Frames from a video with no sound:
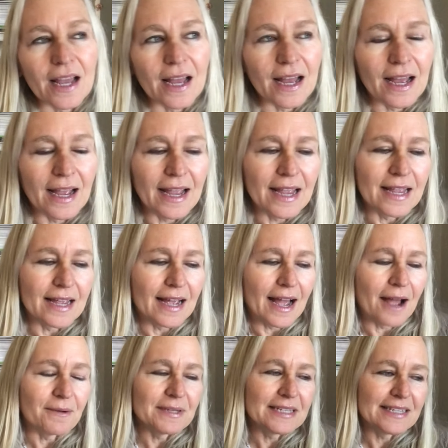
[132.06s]
I, I
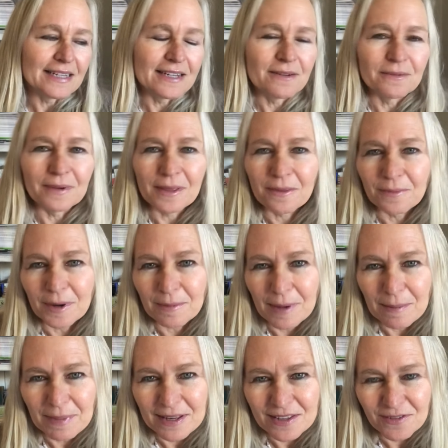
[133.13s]
was sitting with one of my
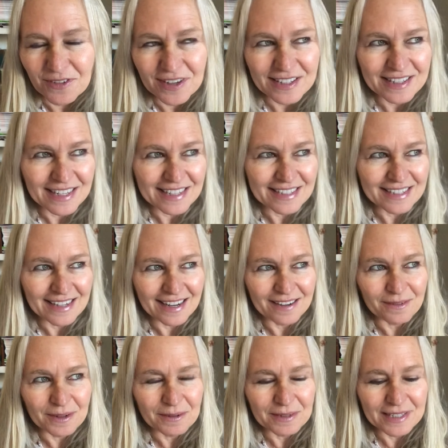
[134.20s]
best friends last night.
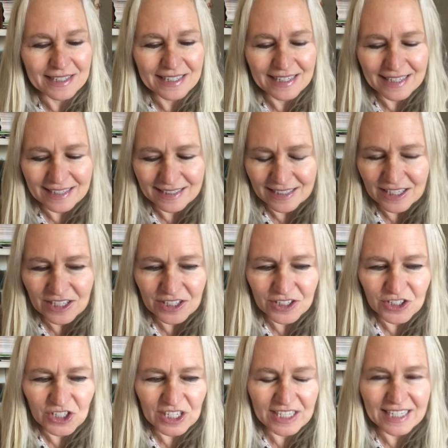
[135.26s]
We were sitting cause
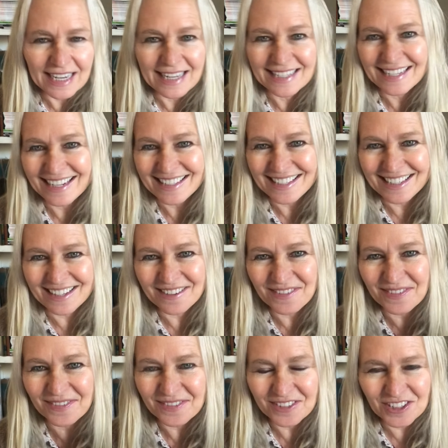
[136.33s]
she has had stuff.
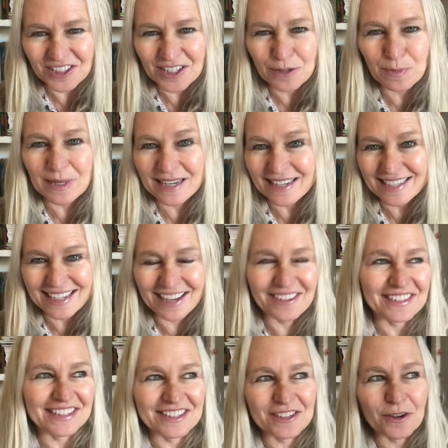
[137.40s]
She's been in town.
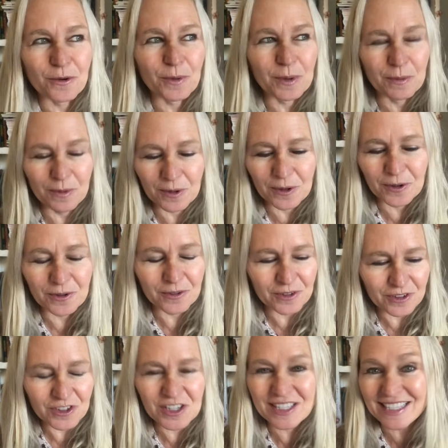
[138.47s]
And so we were,
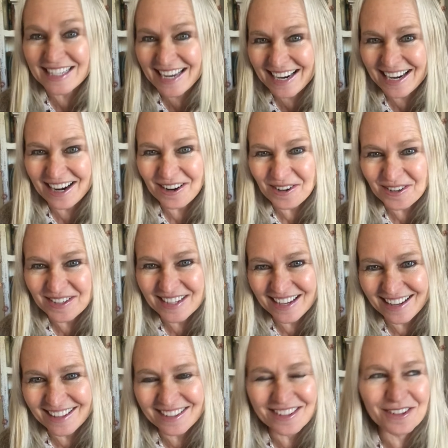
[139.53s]
she's staying at a
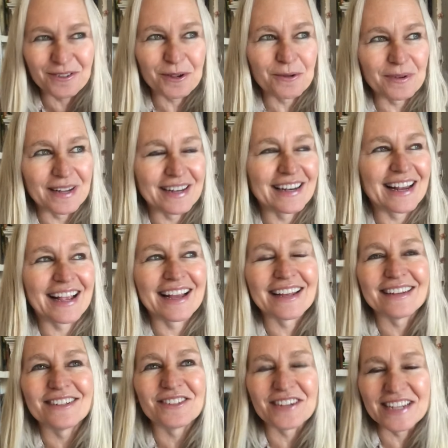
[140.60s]
hotel. So we went and
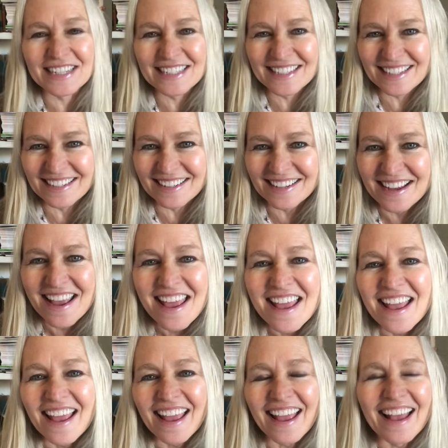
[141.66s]
had drinks and,
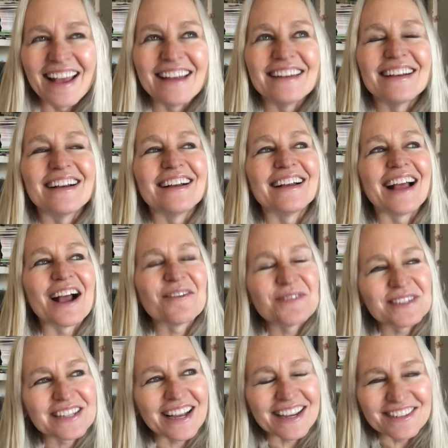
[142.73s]
and uh,
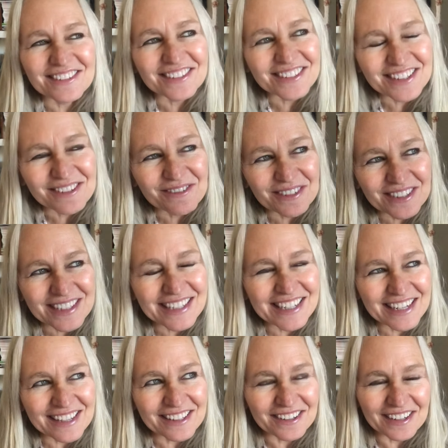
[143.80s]
appetizers, and we are
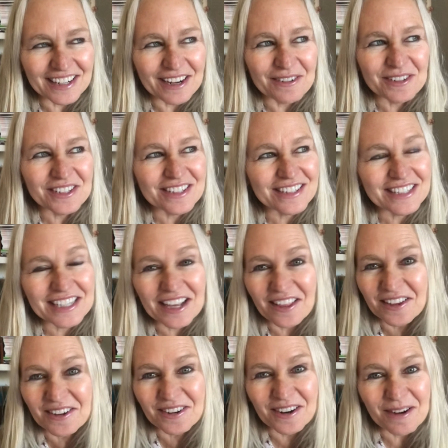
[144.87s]
sitting there, and I was just
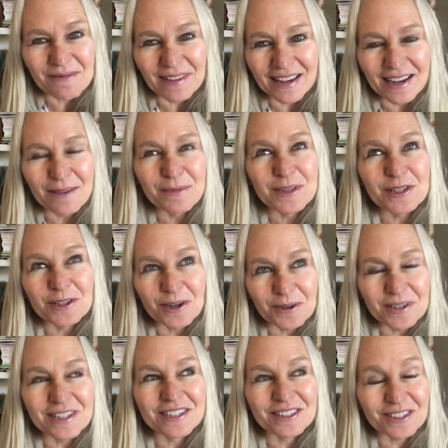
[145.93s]
telling her, I'm like, I'm so
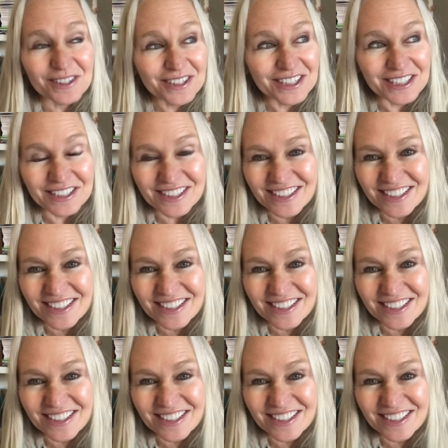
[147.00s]
discouraged.